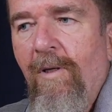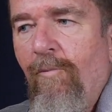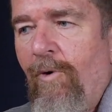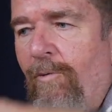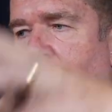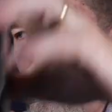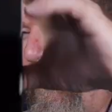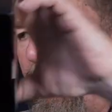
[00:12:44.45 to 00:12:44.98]

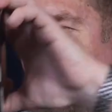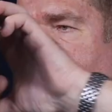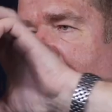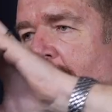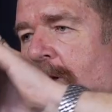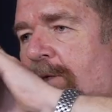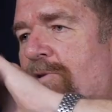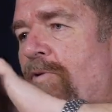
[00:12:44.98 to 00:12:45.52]
we will put that
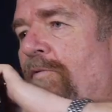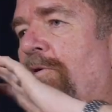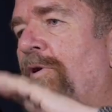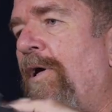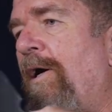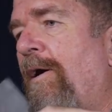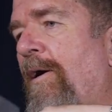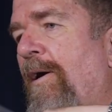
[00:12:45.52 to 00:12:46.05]
box over
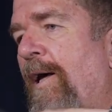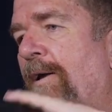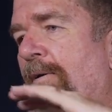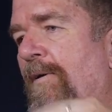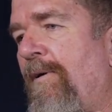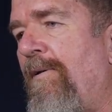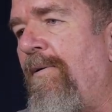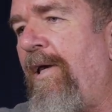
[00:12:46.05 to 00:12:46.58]
there out
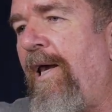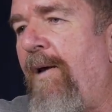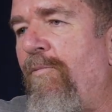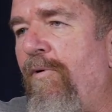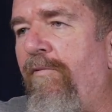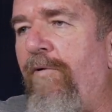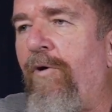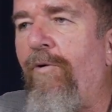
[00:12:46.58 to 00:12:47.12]
of the
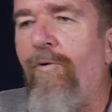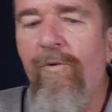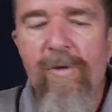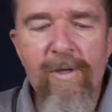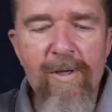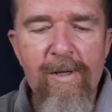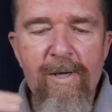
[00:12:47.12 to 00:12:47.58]
camera view.